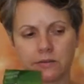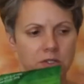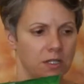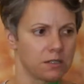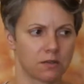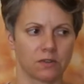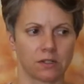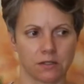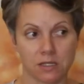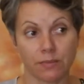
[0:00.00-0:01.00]
So I just
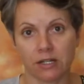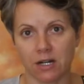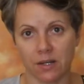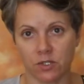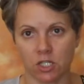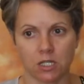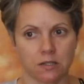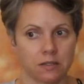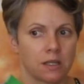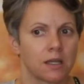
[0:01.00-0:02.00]
figure it's a better option
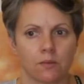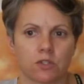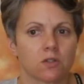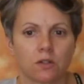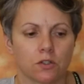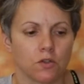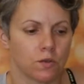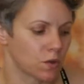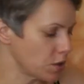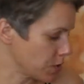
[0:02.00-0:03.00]
because I'm still gonna
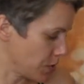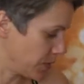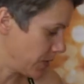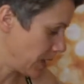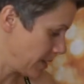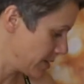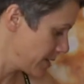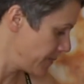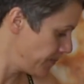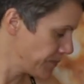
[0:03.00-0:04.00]
cook certain
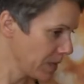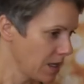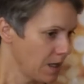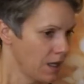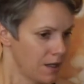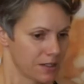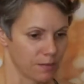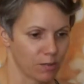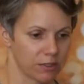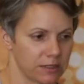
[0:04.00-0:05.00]
things.
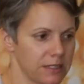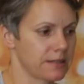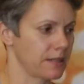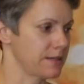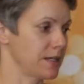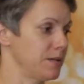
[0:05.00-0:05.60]
Let me put these things